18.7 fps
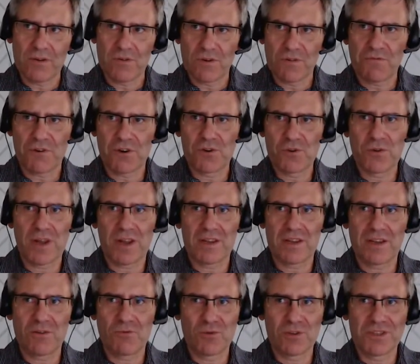refer to
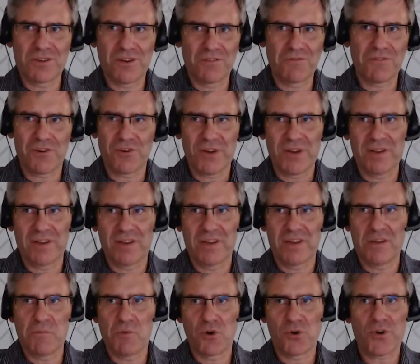that was not very
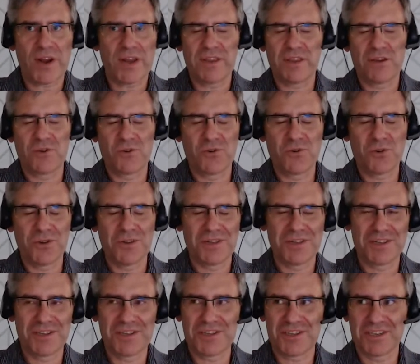democratic. You couldn't
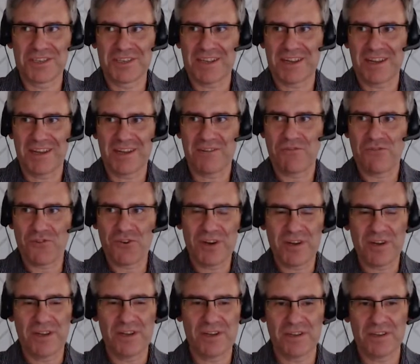just like
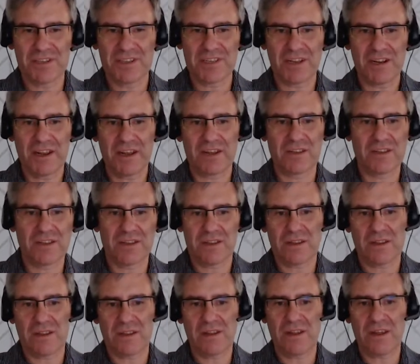freely select
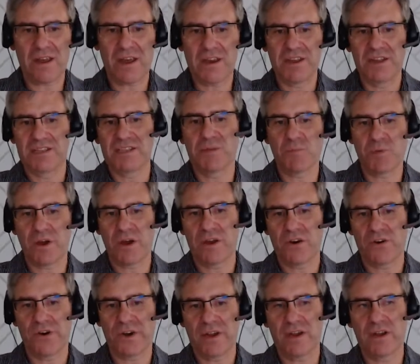any
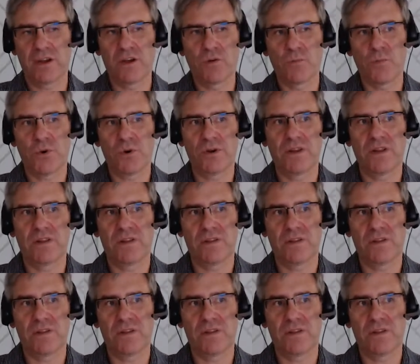supplier, any component.